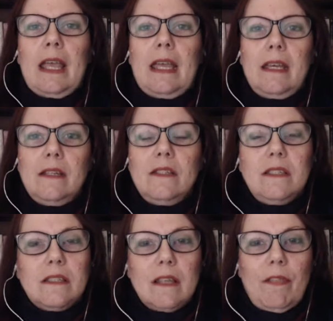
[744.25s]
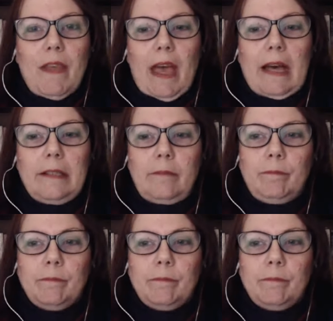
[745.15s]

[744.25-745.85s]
is that